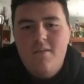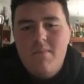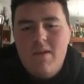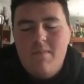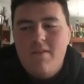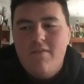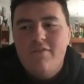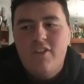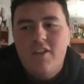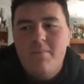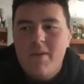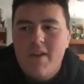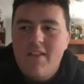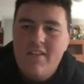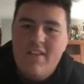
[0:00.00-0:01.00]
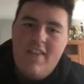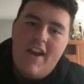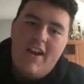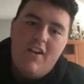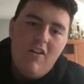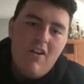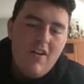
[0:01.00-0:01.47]
maybe flip into
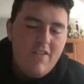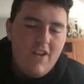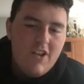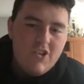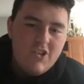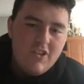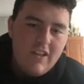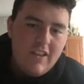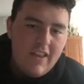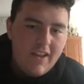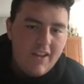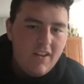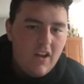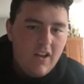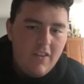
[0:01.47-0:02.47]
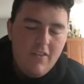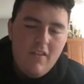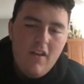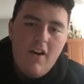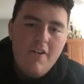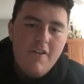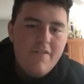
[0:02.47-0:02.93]
that card eventually, like an
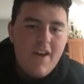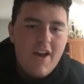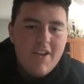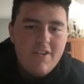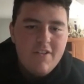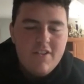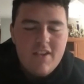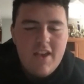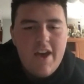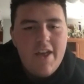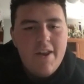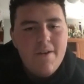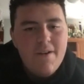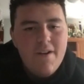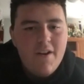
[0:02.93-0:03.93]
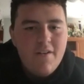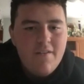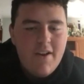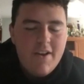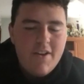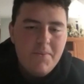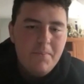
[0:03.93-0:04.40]
undervalued set or an
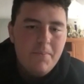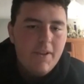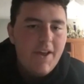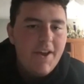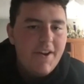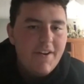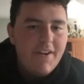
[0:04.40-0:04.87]
undervalued player